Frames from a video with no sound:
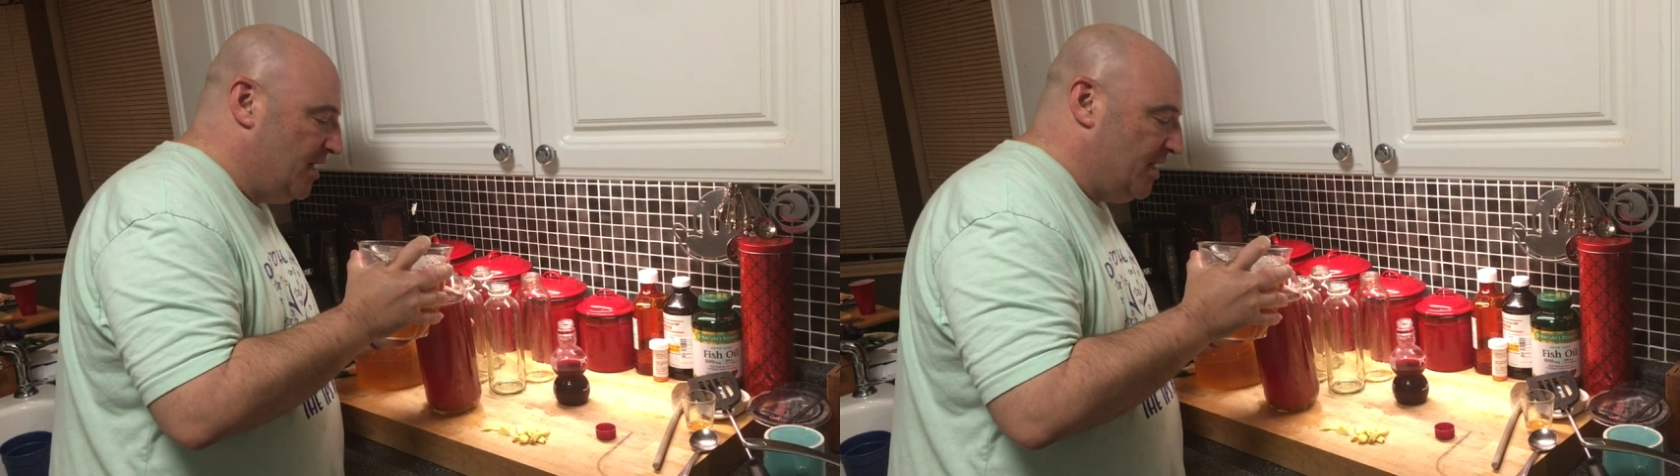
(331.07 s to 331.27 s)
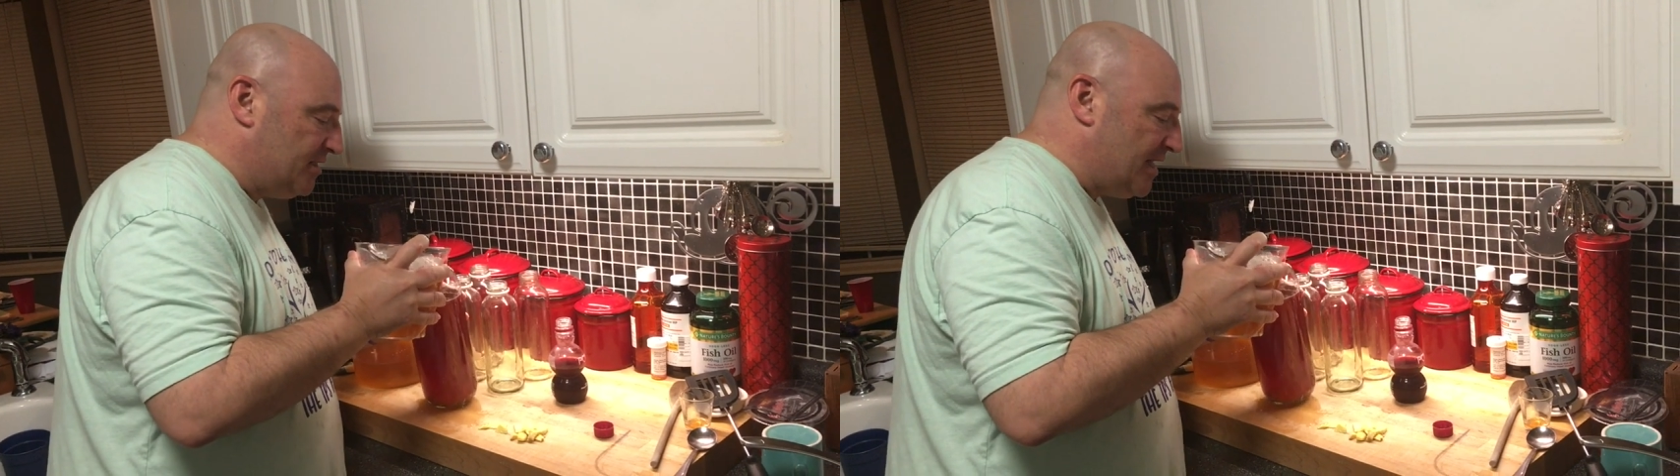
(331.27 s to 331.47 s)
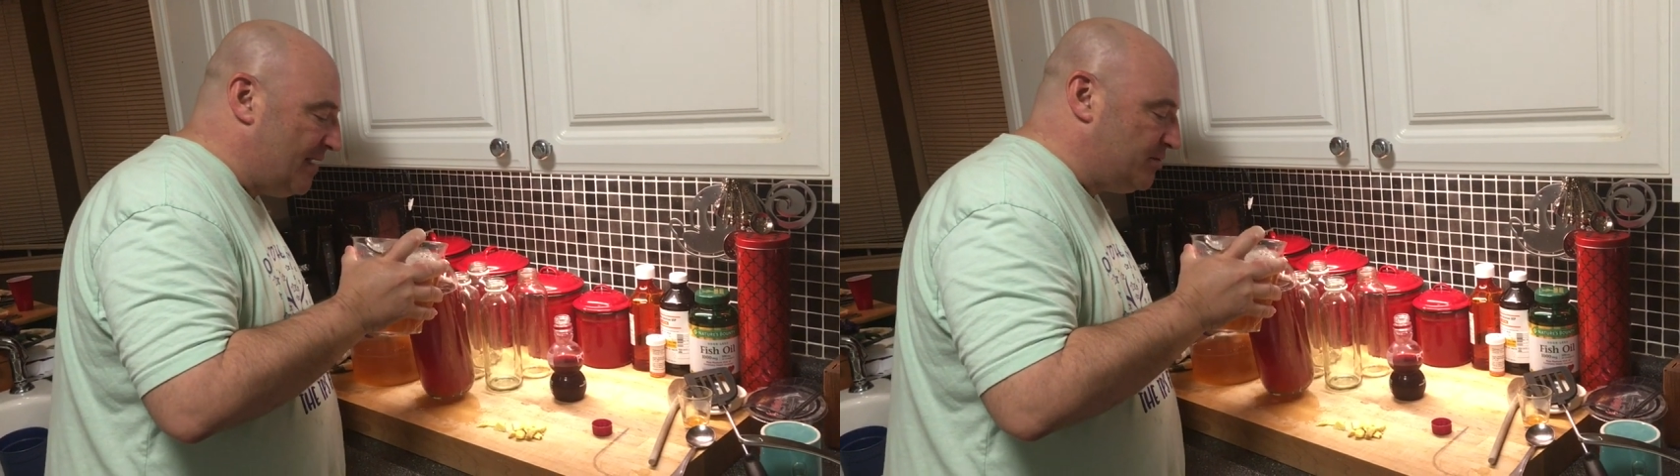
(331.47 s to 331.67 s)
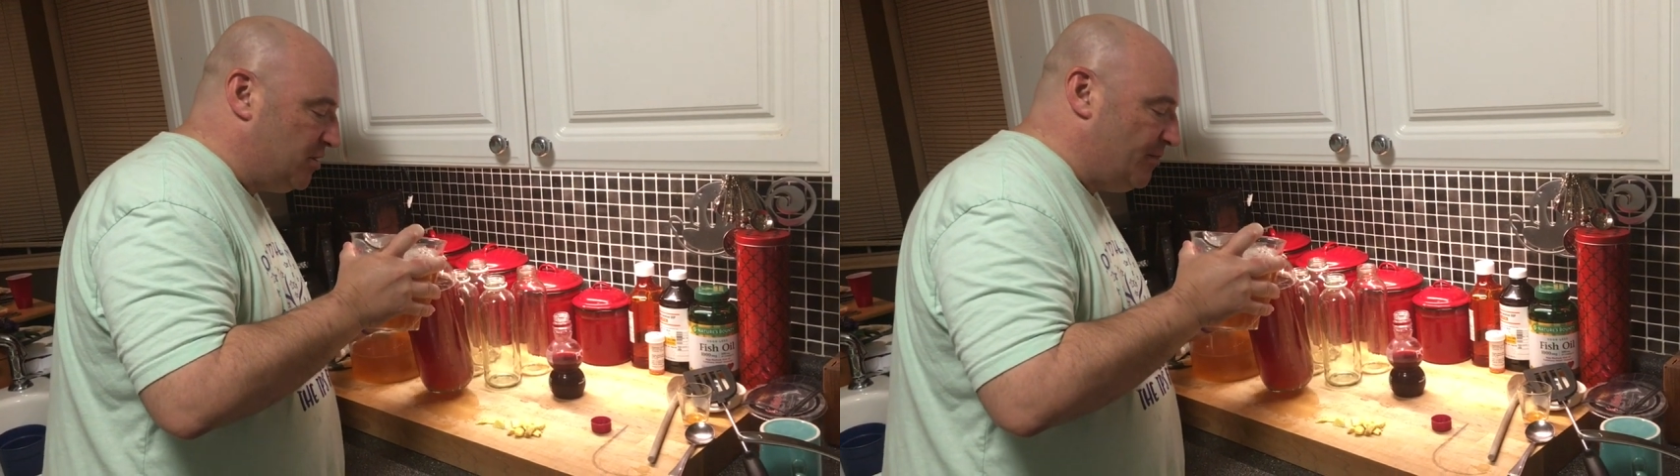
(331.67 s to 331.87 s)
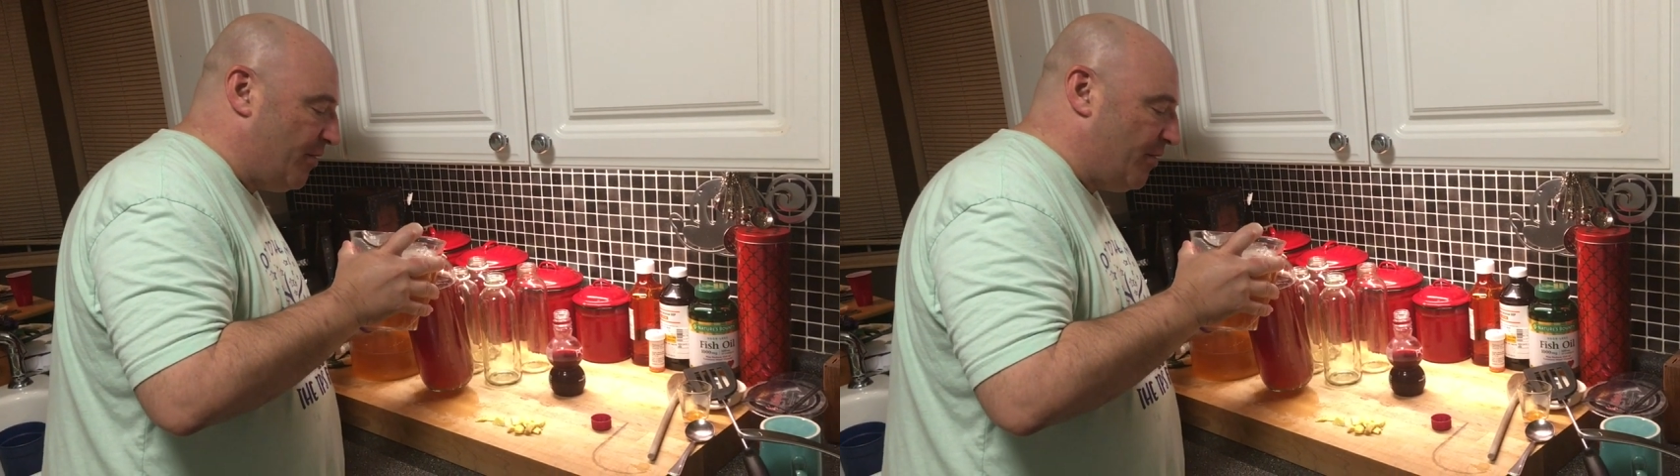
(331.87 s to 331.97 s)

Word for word: It's absolutely